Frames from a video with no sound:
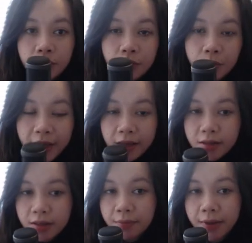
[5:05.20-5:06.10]
So as we
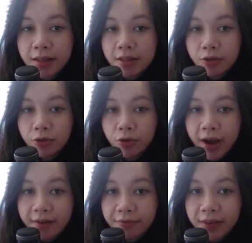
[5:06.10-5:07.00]
can see by this
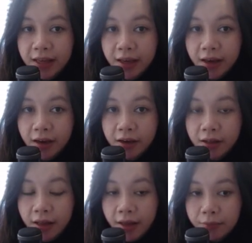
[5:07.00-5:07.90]
graph
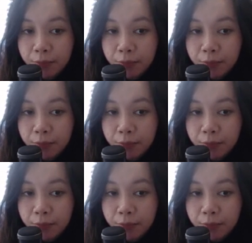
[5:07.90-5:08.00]
here,